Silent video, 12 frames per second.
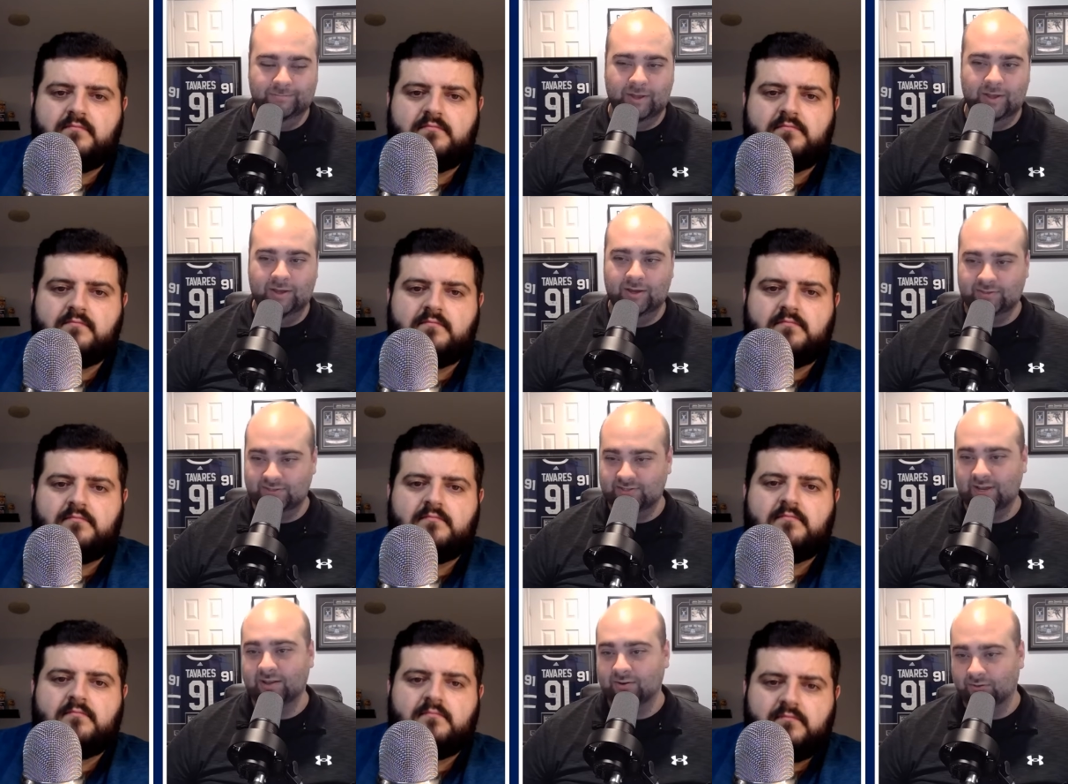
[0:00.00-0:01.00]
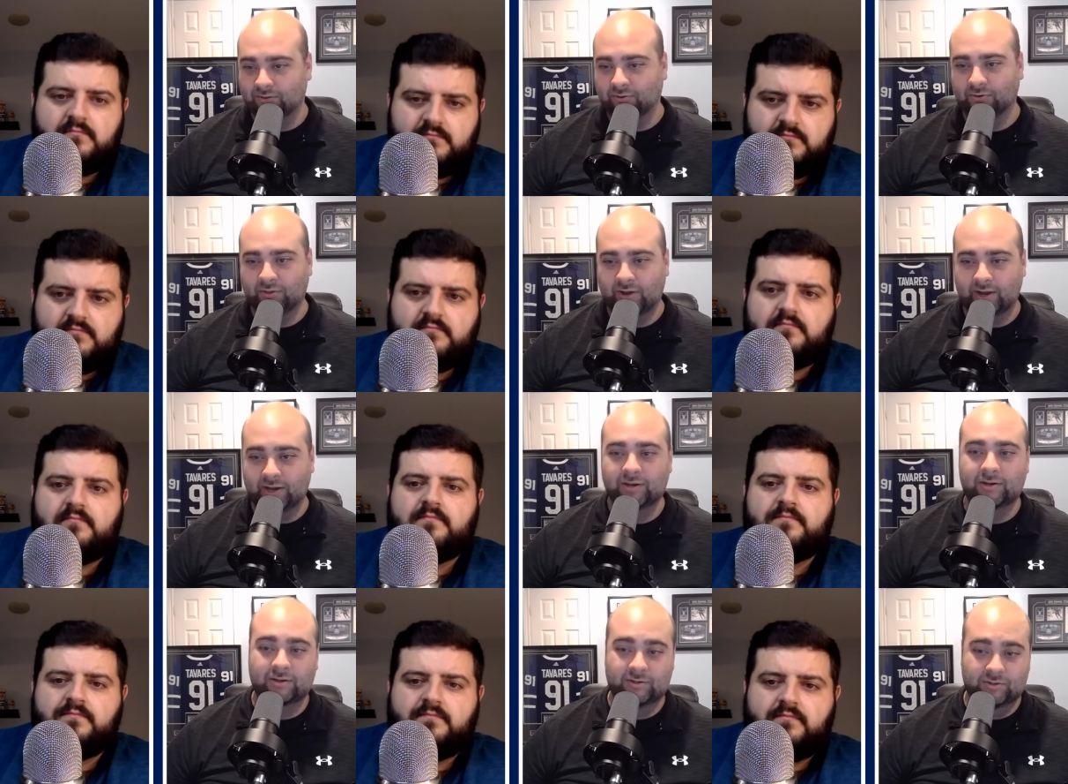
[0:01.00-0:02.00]
Speaker 1: now you got the second and third line
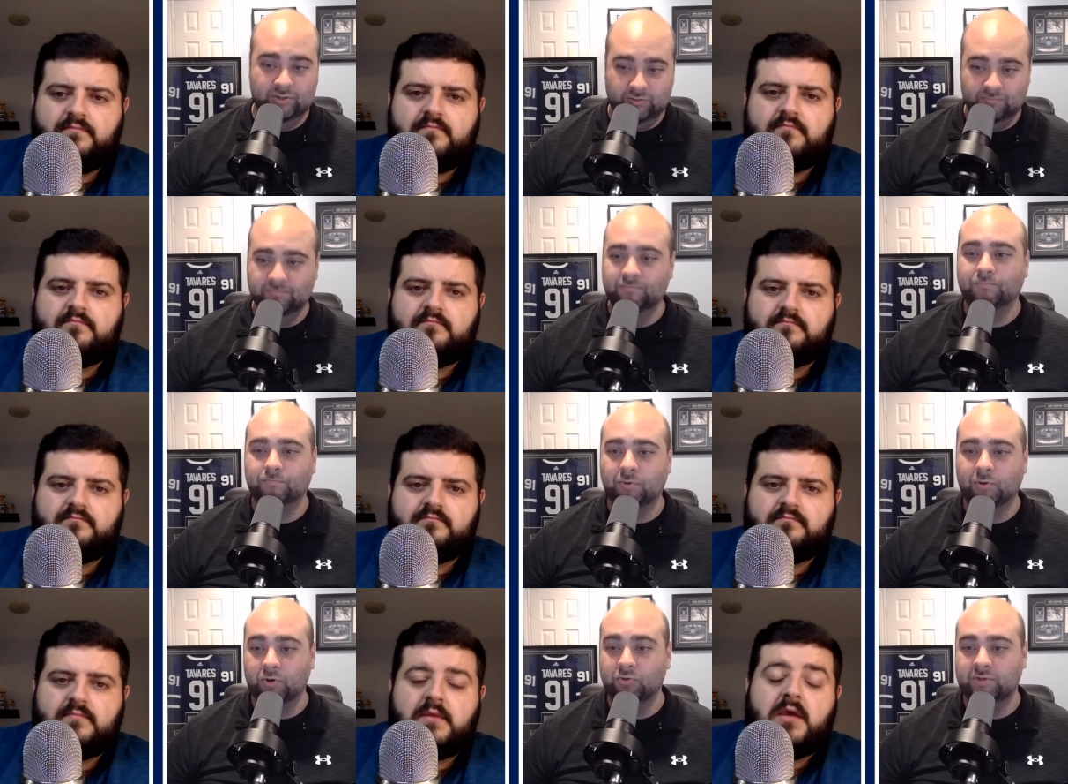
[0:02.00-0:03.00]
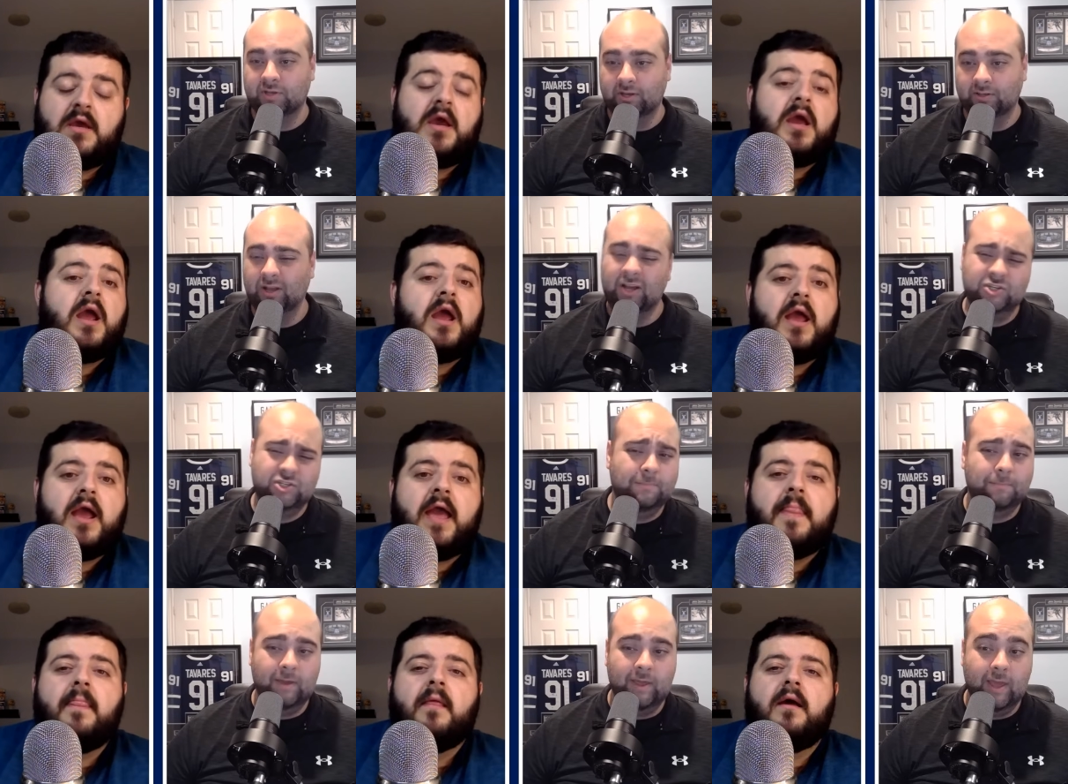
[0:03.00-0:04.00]
producing, not
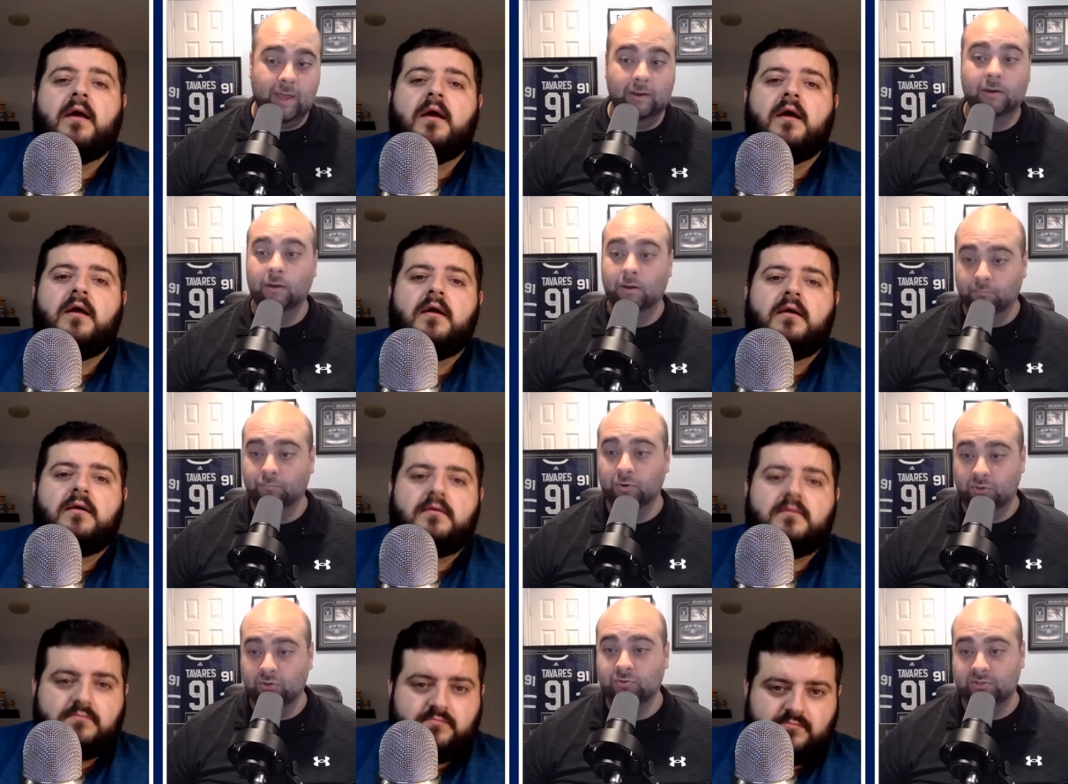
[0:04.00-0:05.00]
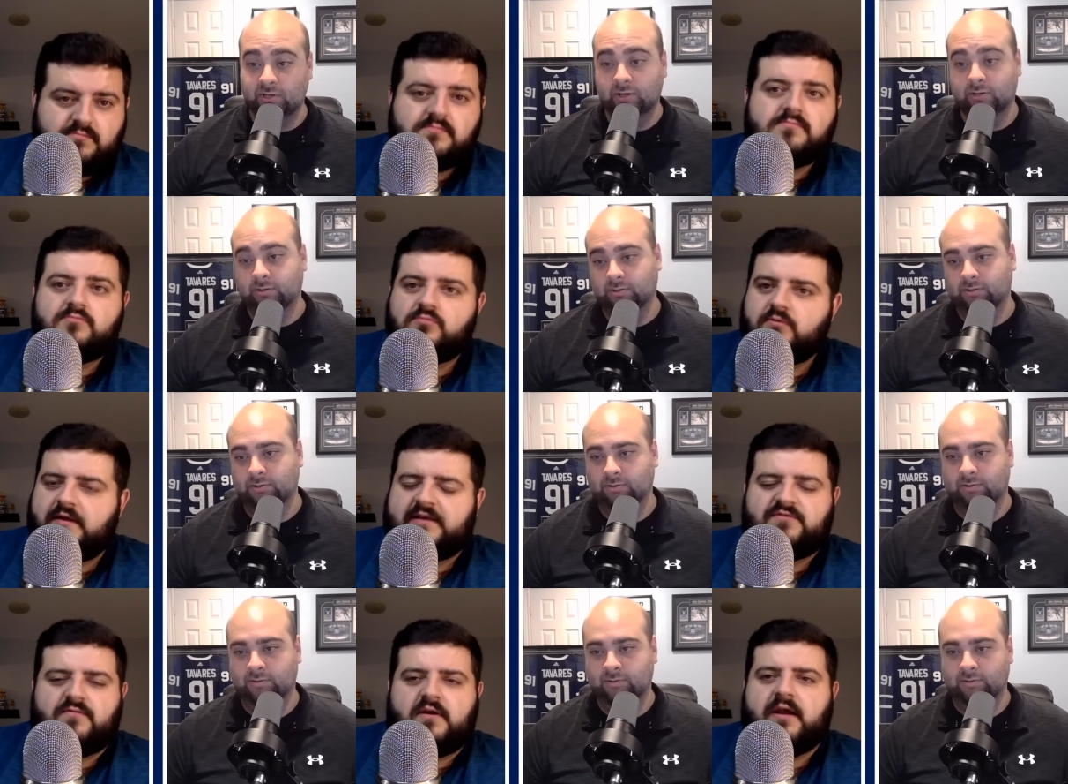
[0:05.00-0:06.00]
chipping mm-hmm. in, producing.
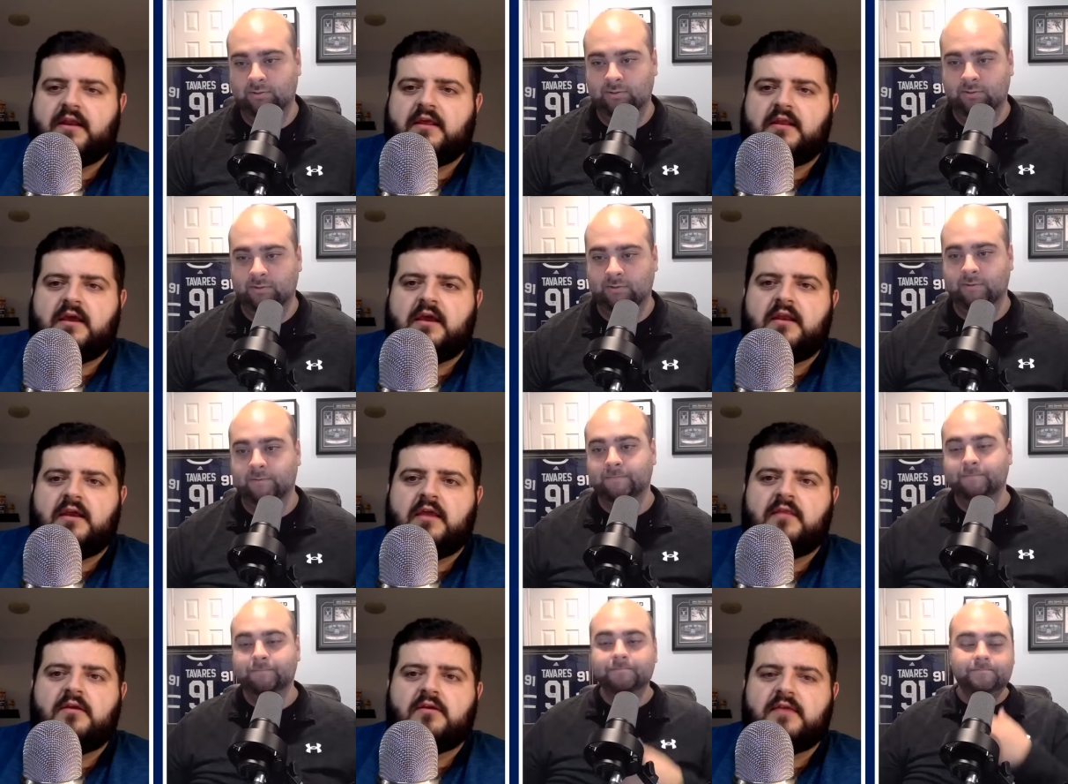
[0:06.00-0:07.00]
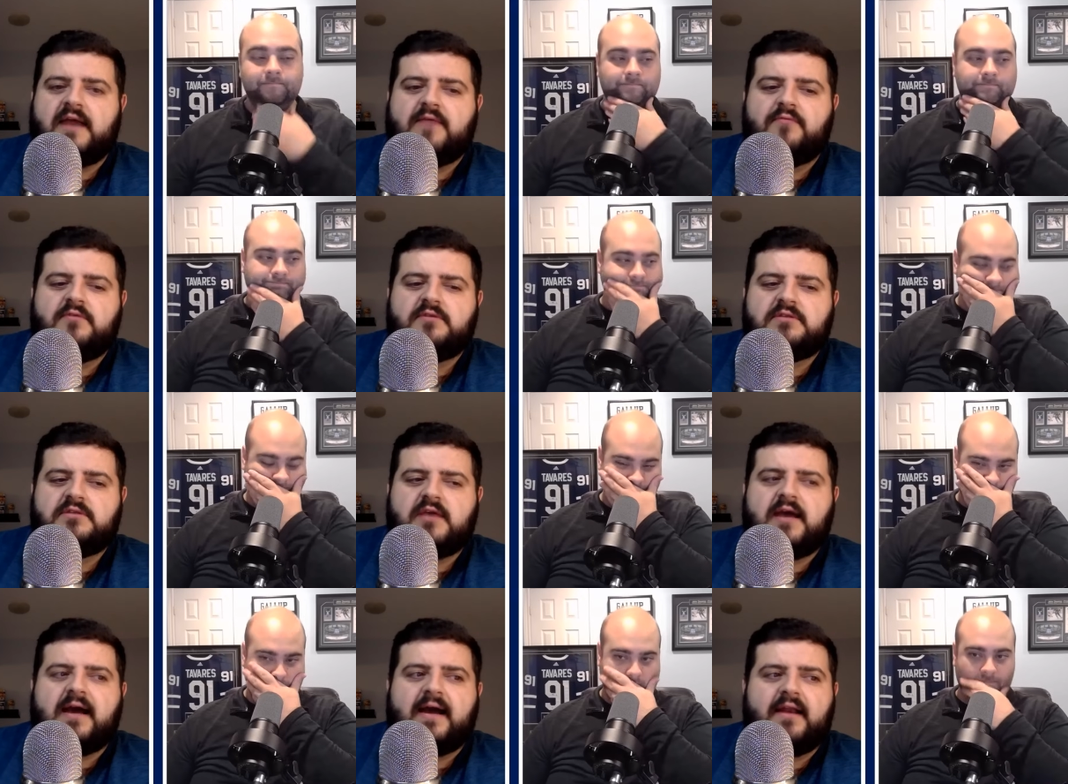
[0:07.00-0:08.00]
Speaker 2: That's right. And and and look, that was
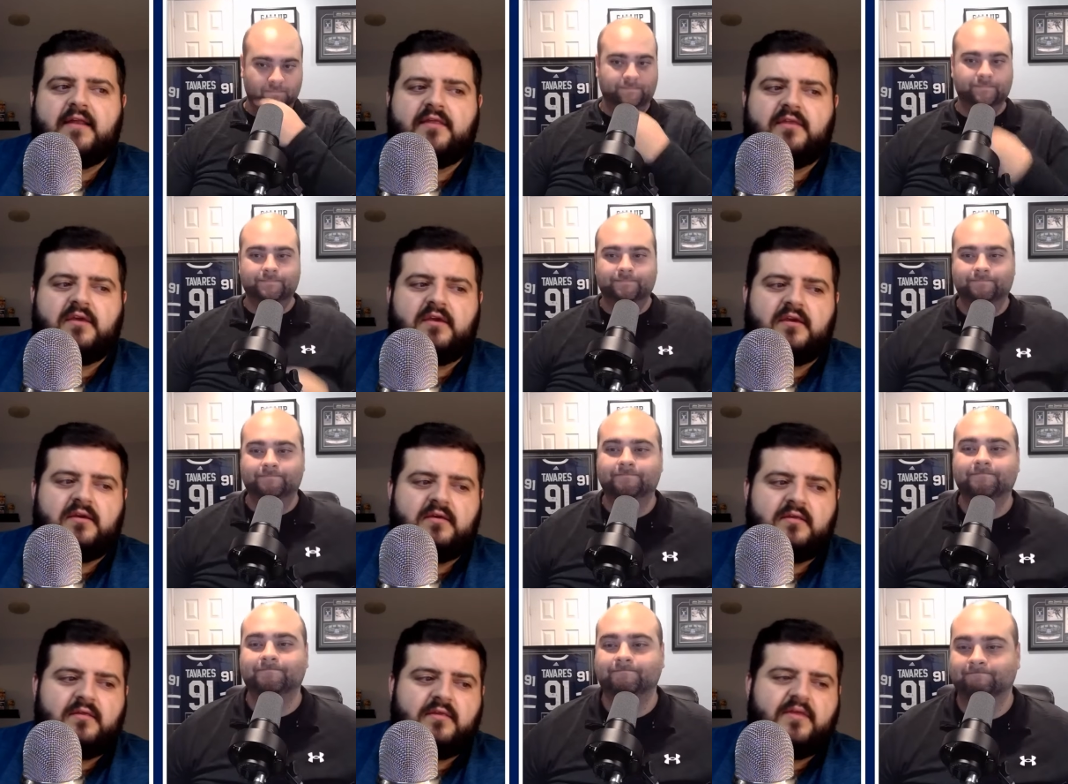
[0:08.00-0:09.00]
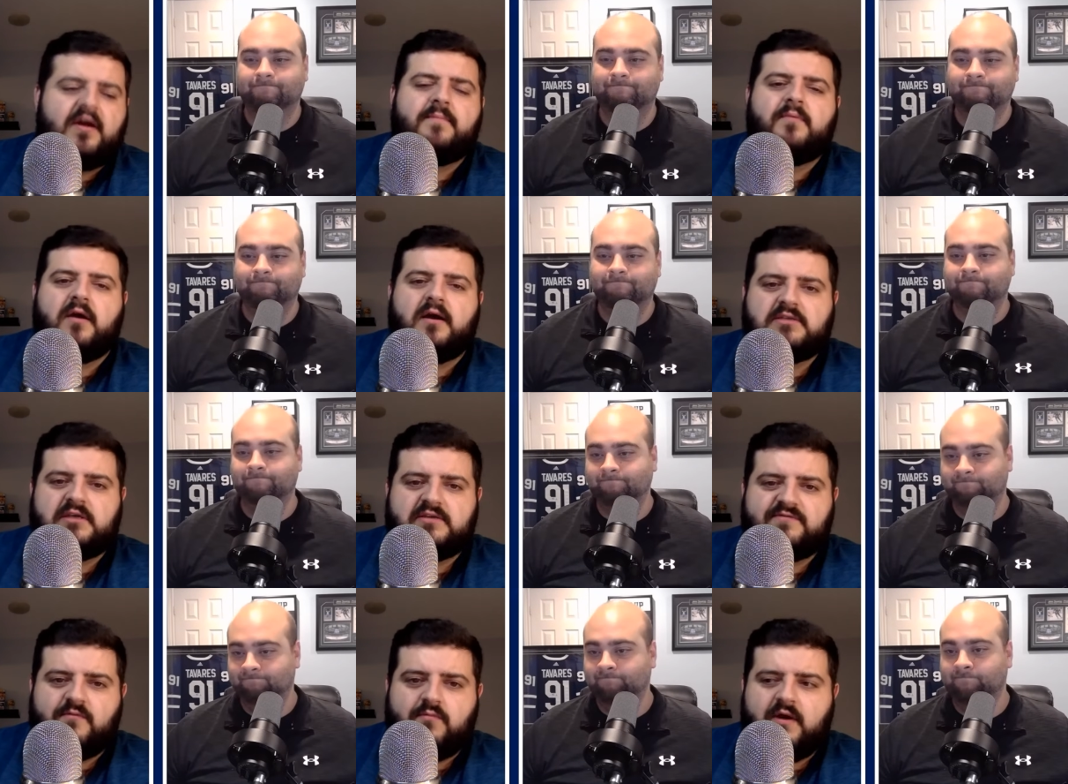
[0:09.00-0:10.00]
kind of the the thought
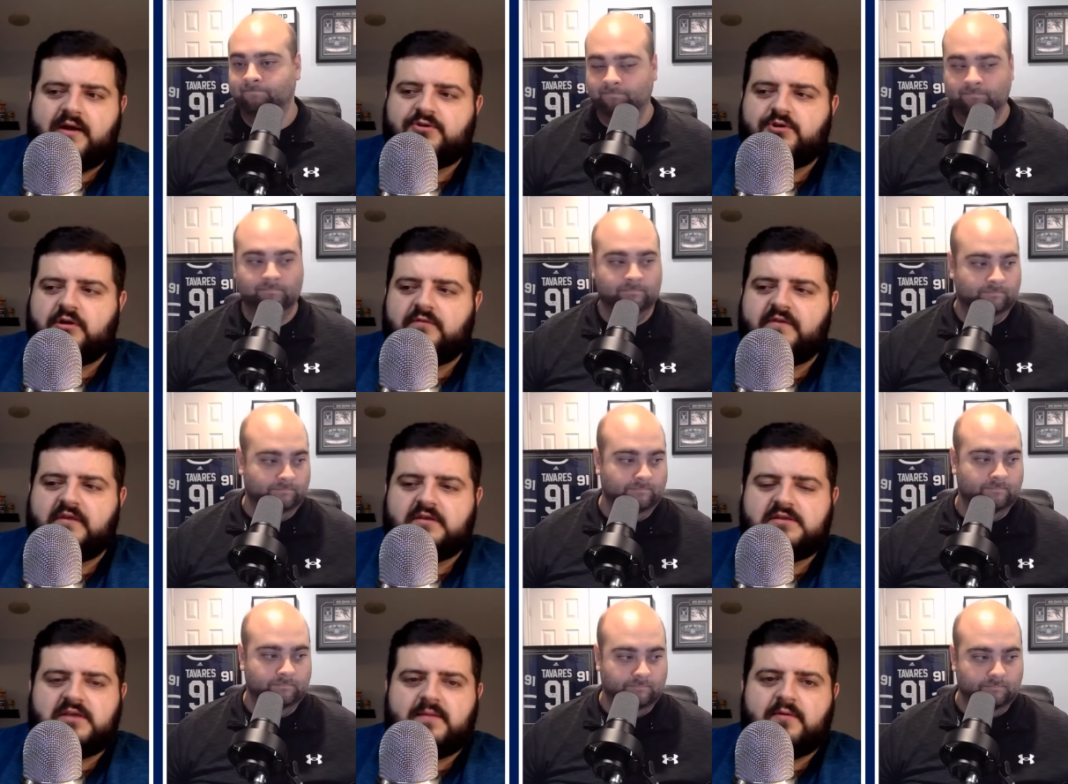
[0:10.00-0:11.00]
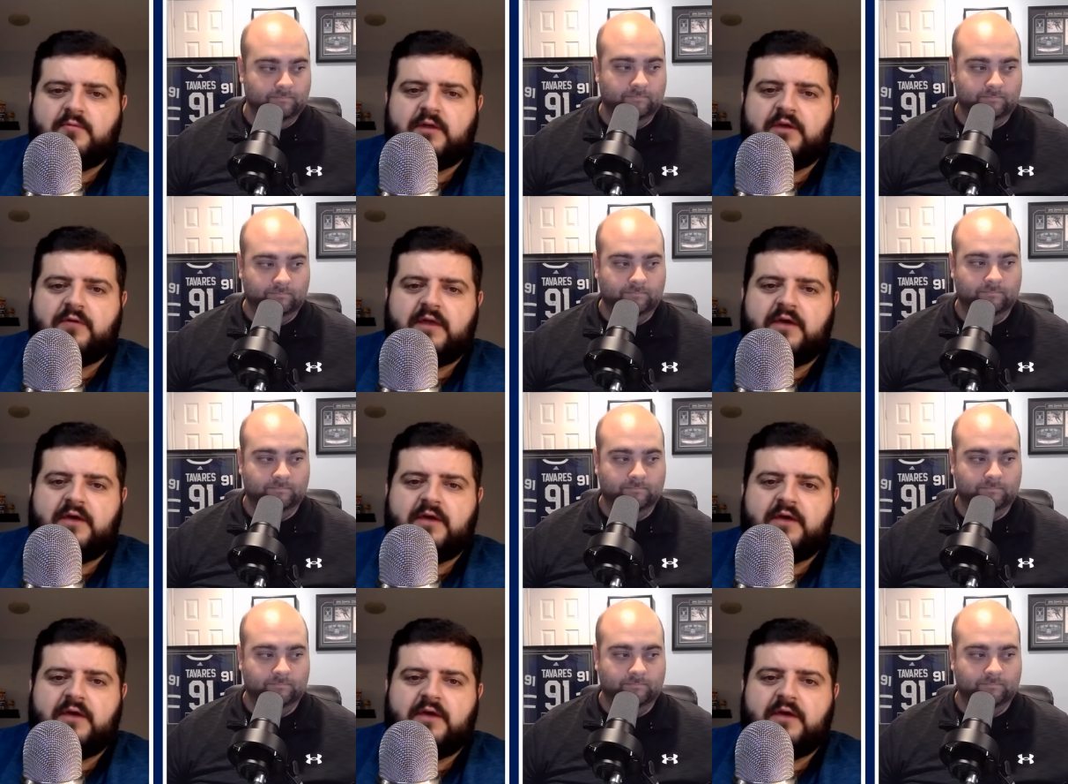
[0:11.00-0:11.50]
process for Brad Treliving this summer when he went